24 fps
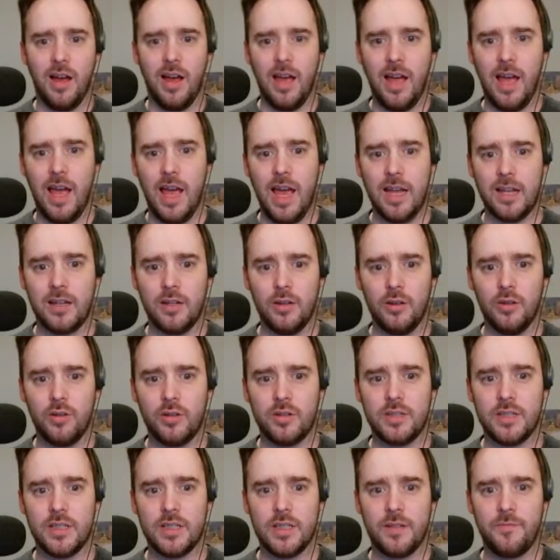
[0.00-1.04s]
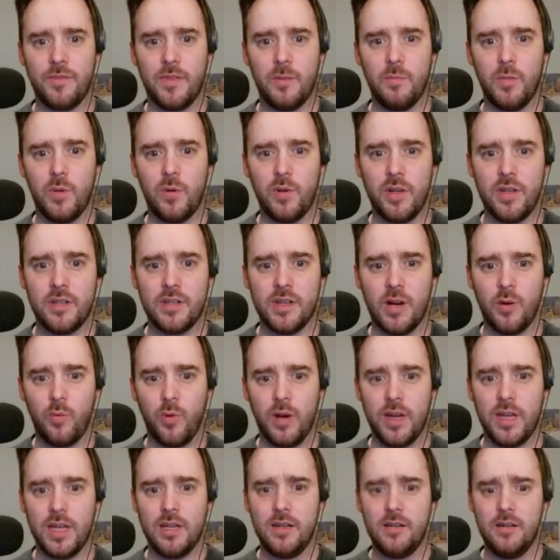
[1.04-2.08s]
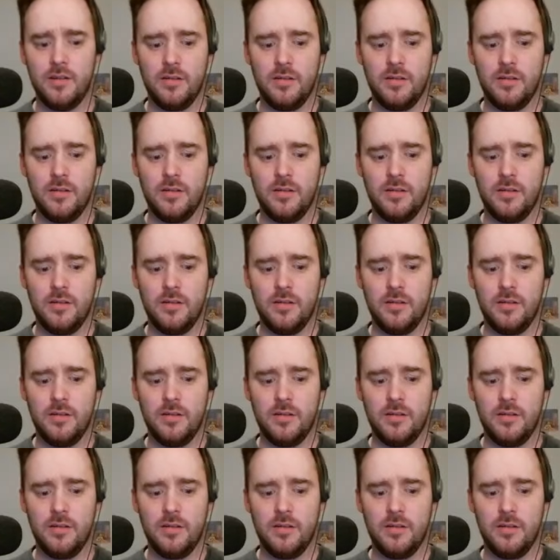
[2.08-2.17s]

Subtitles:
And looks as if the marines are winning.